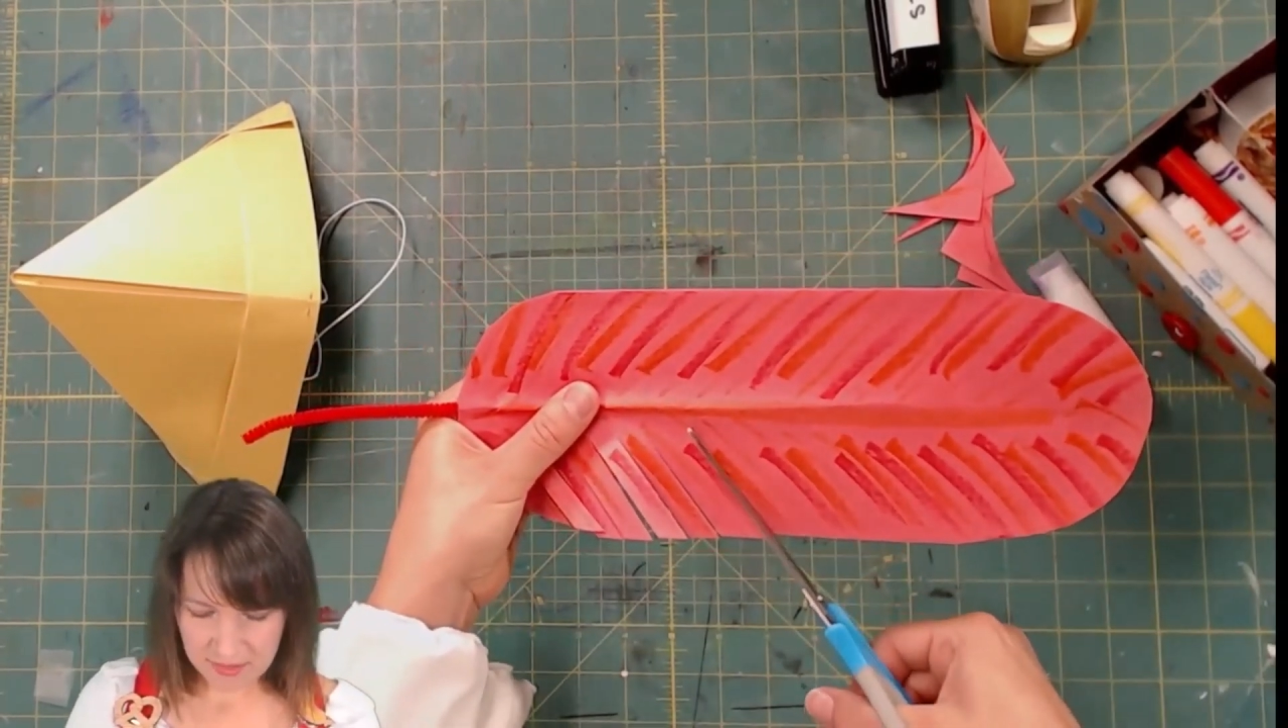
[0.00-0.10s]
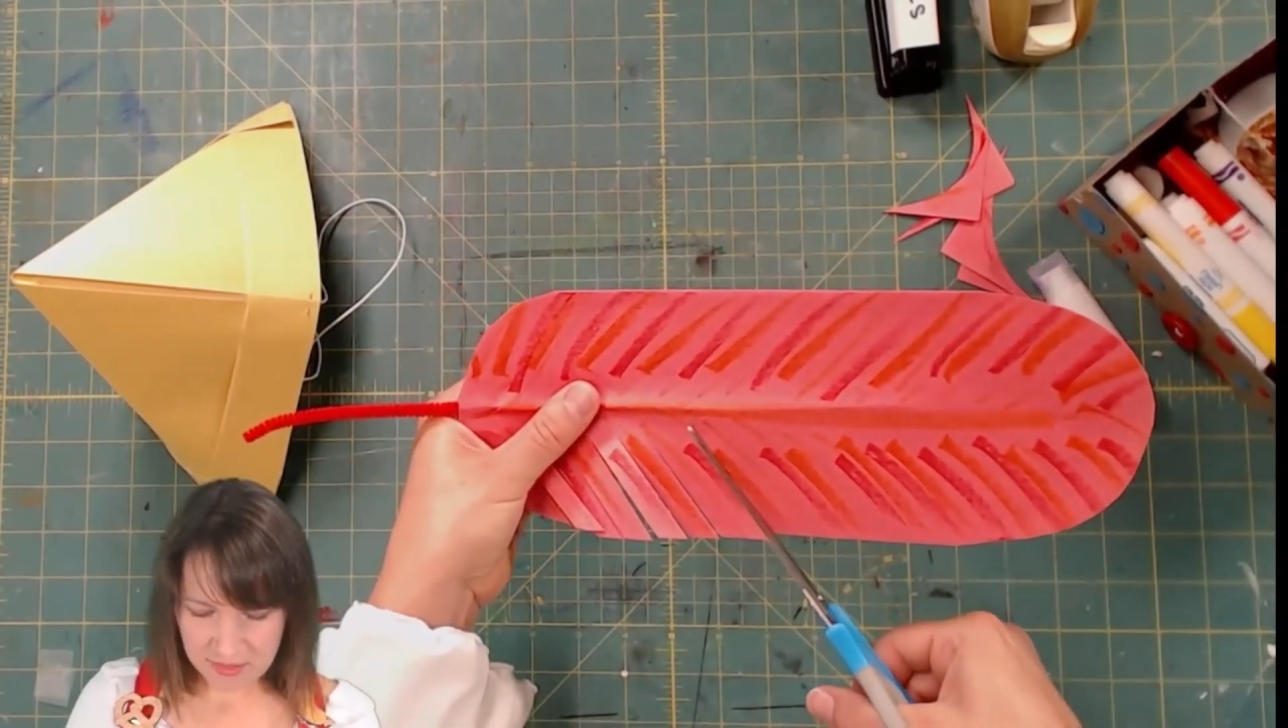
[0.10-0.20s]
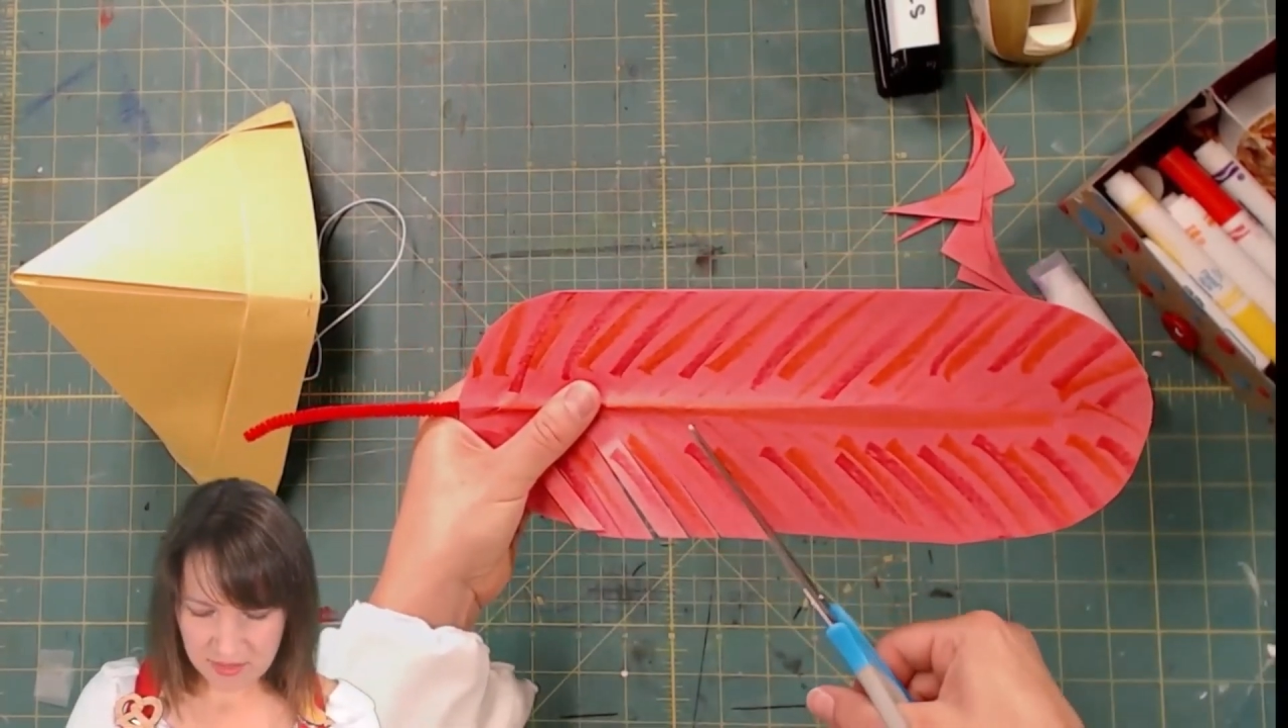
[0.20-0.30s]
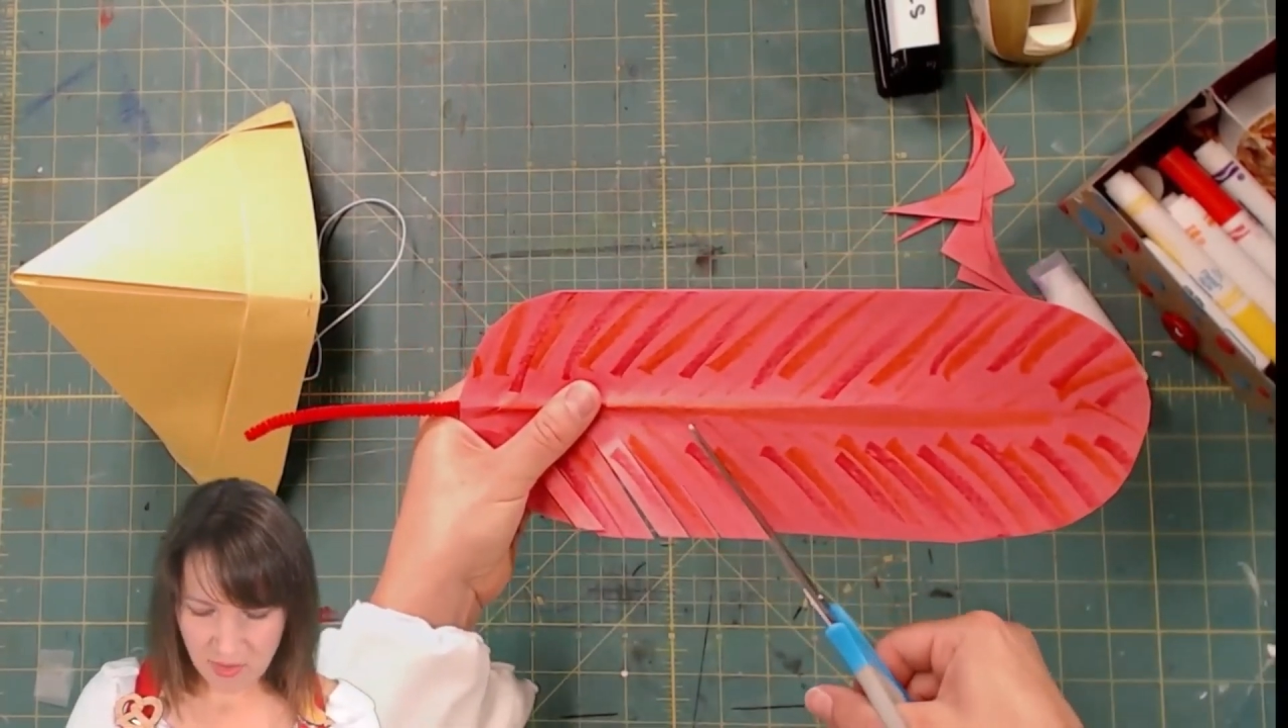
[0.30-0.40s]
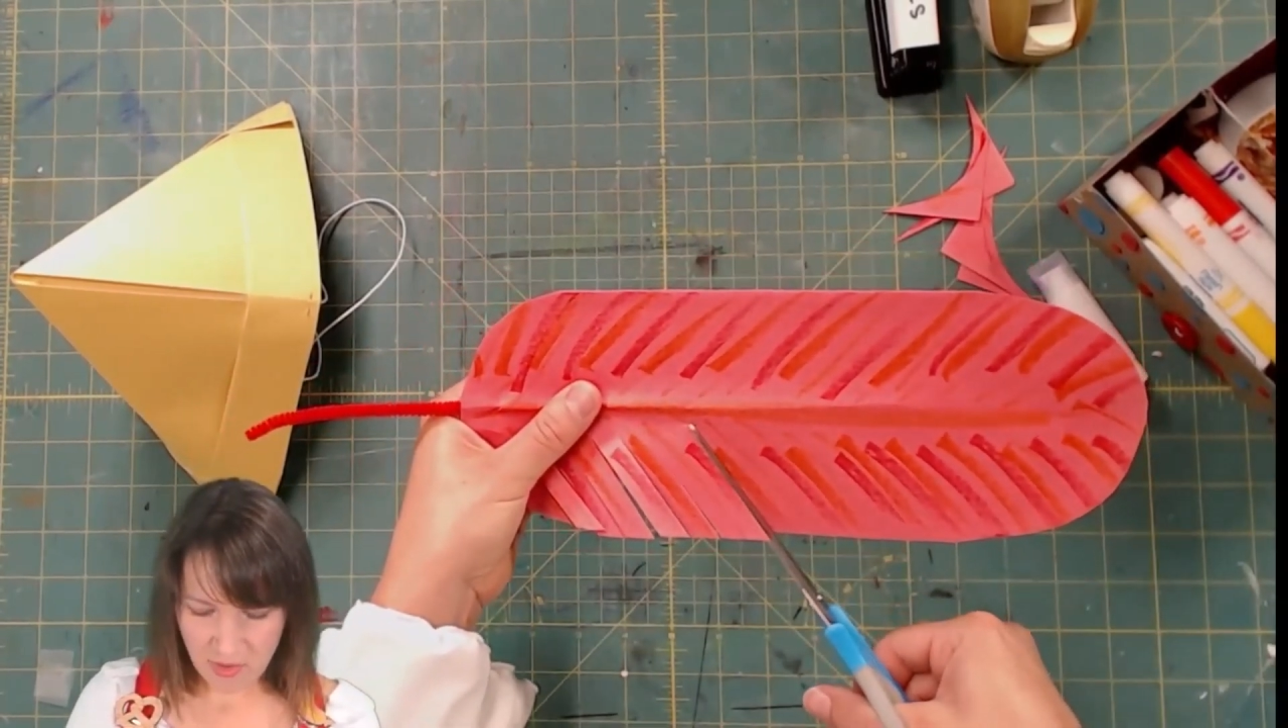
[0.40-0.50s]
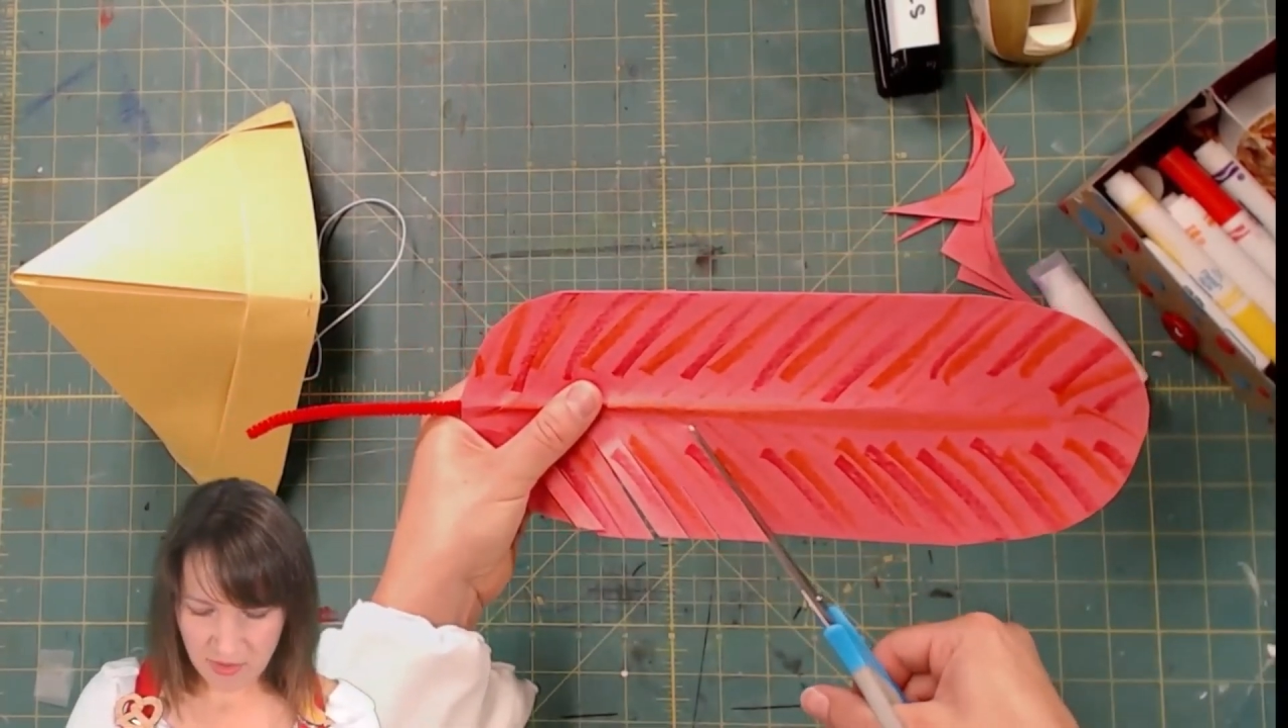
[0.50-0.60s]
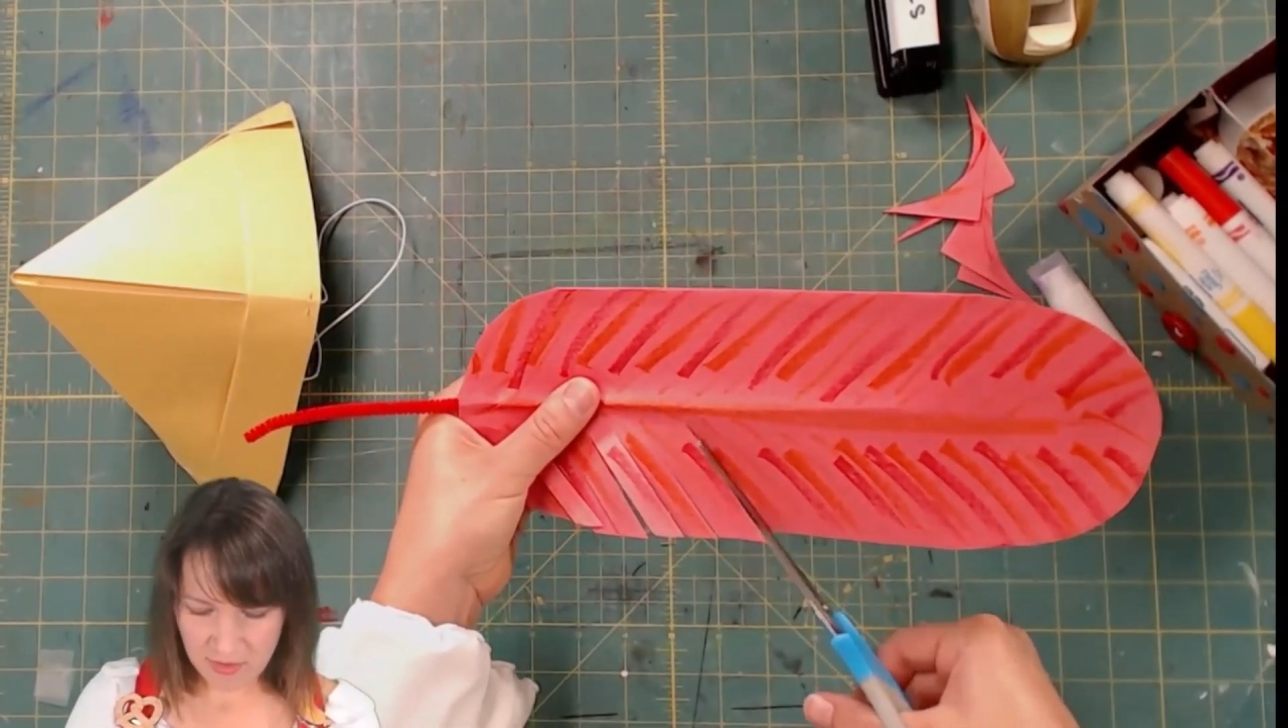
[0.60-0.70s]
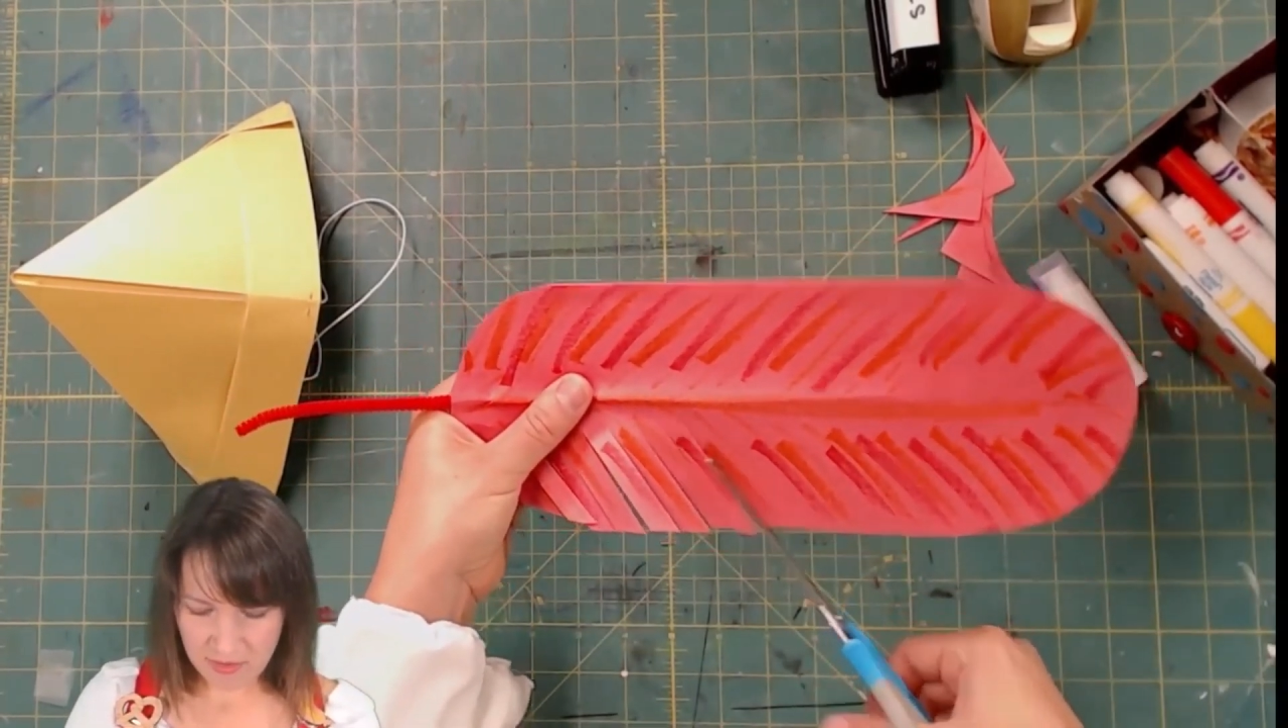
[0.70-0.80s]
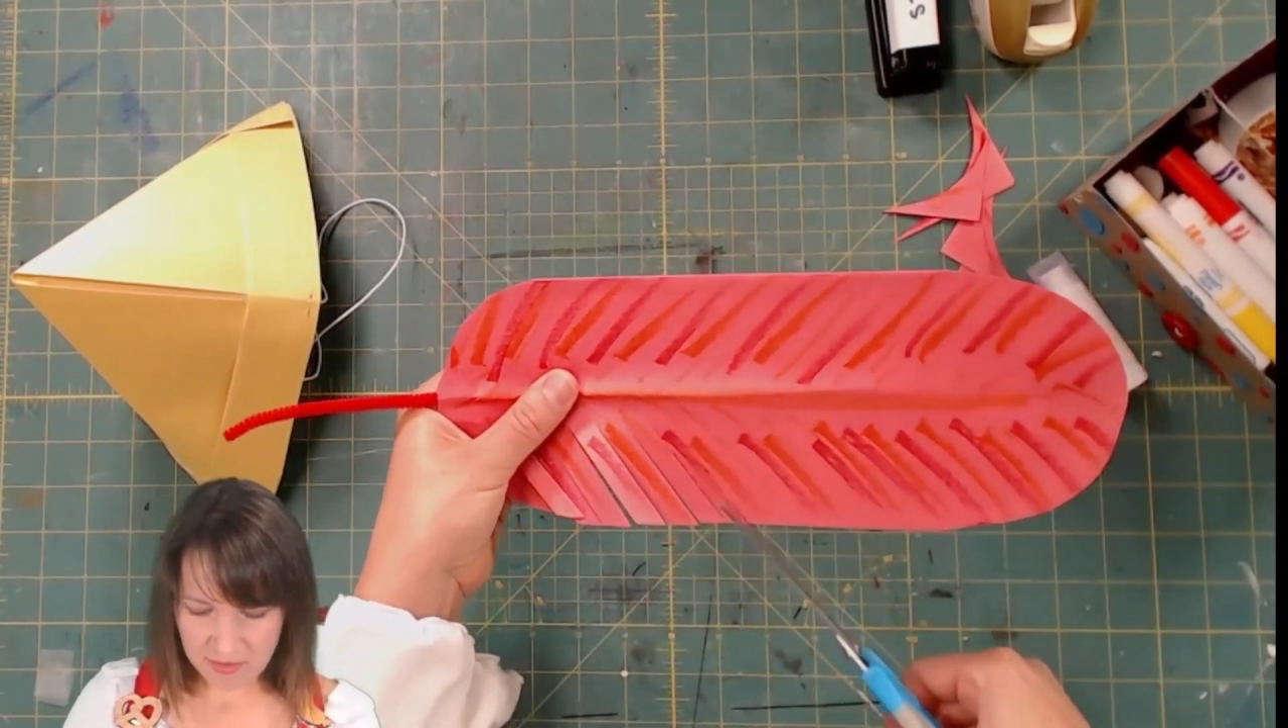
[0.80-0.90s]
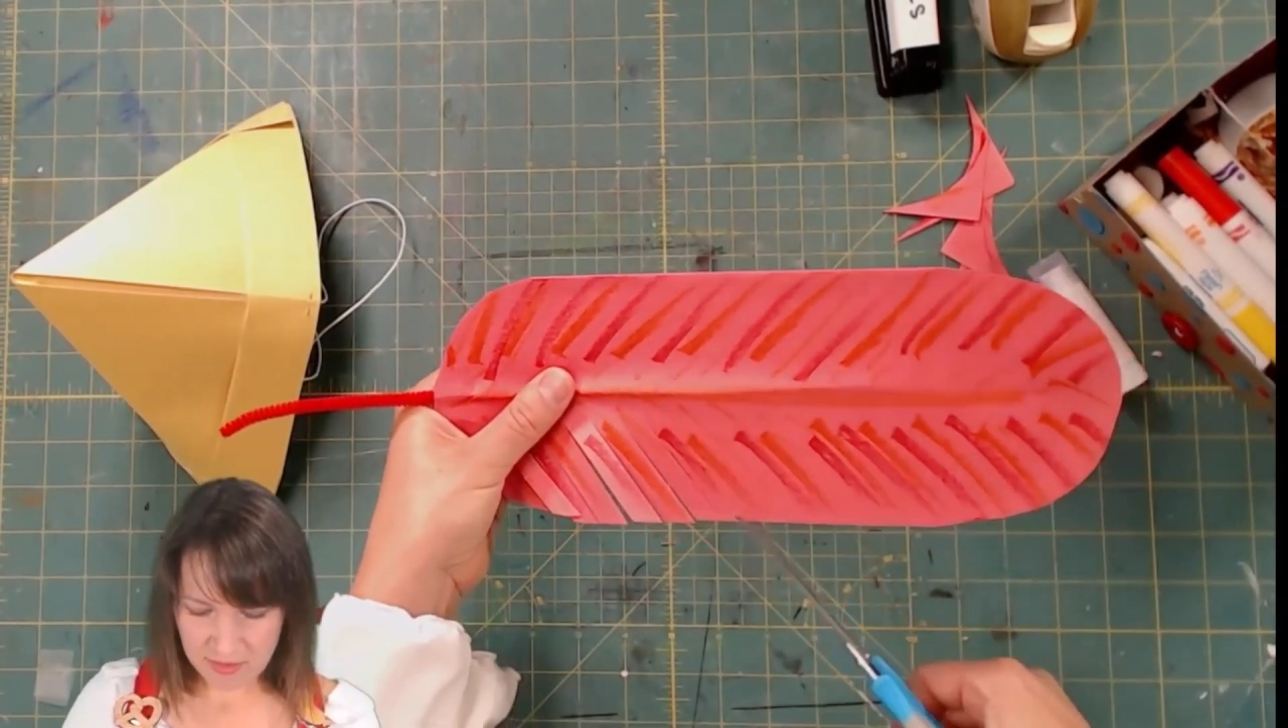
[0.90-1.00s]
small,